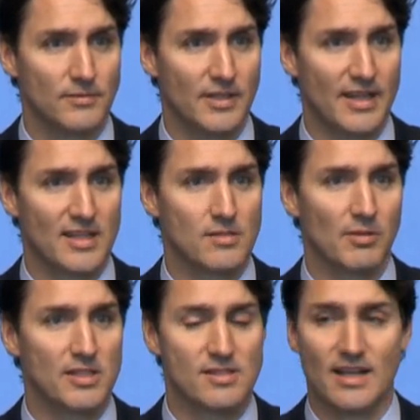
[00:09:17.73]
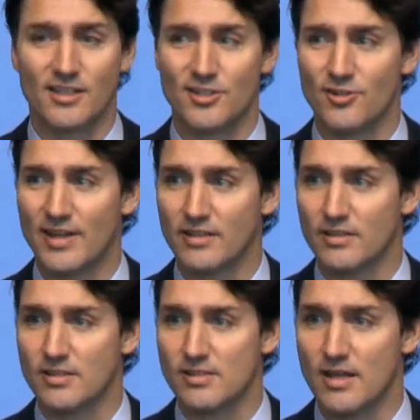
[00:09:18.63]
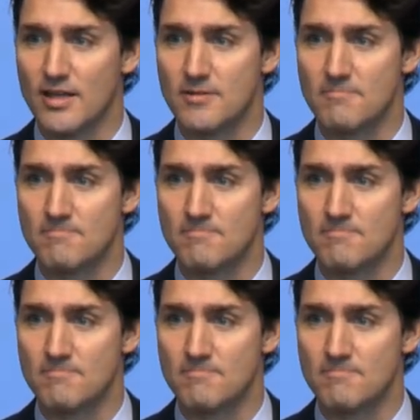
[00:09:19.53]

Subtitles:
in that split second you had to decide.